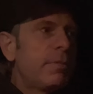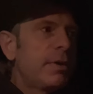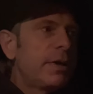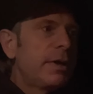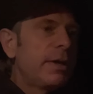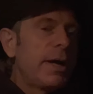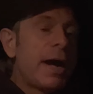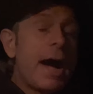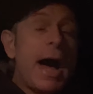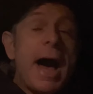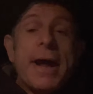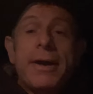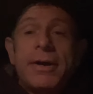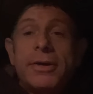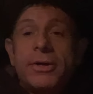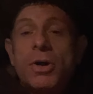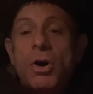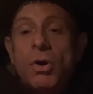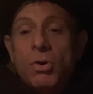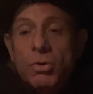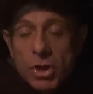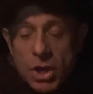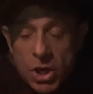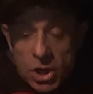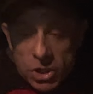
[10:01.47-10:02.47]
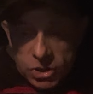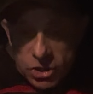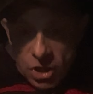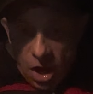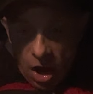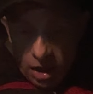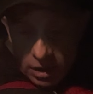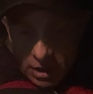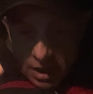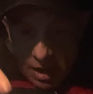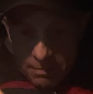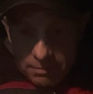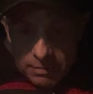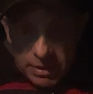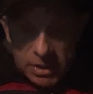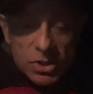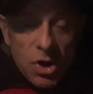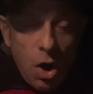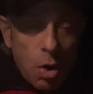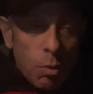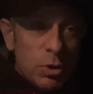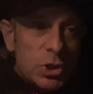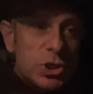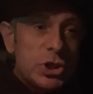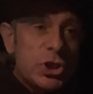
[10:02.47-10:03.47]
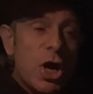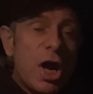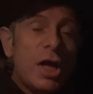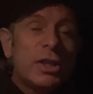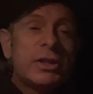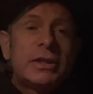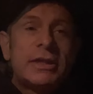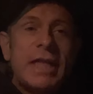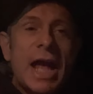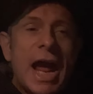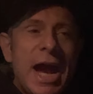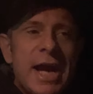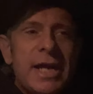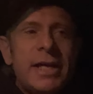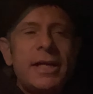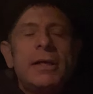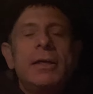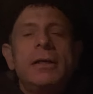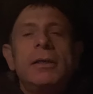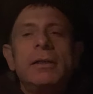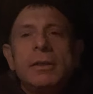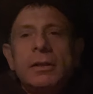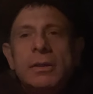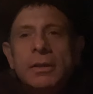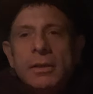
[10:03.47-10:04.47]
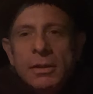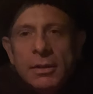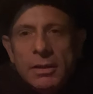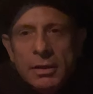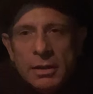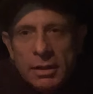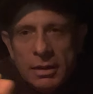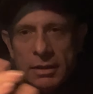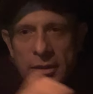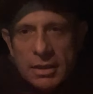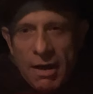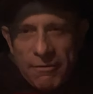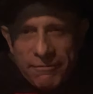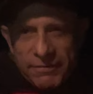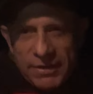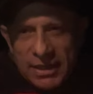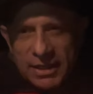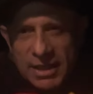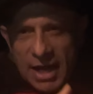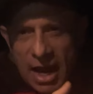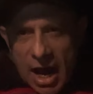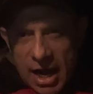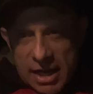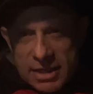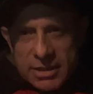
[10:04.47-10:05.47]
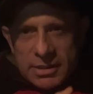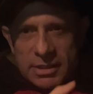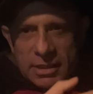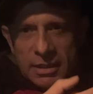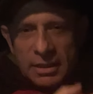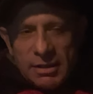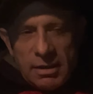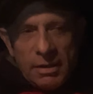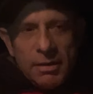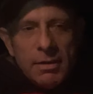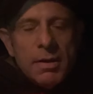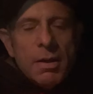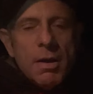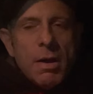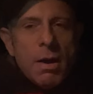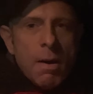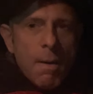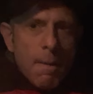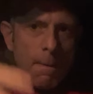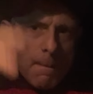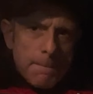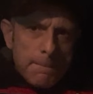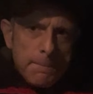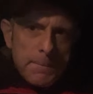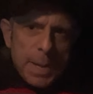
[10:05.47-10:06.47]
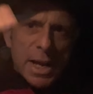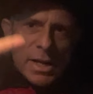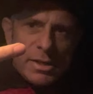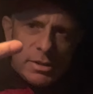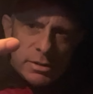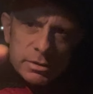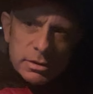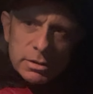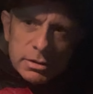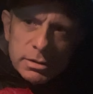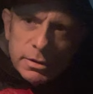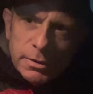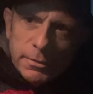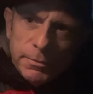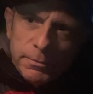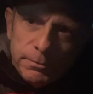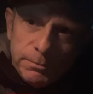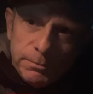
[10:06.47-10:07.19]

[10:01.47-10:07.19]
But I don't know. Y'all let me know what y'all think. Love you guys. Peace.